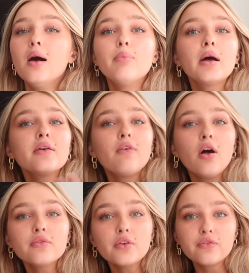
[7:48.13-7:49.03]
but if
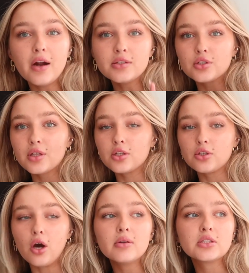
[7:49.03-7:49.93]
all of your friends are like
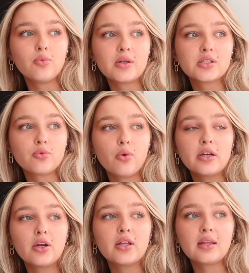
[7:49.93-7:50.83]
going to one
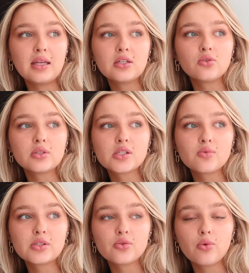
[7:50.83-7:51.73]
sorority and leaning towards this
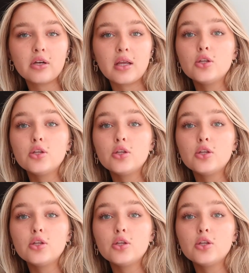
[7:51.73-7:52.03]
one sorority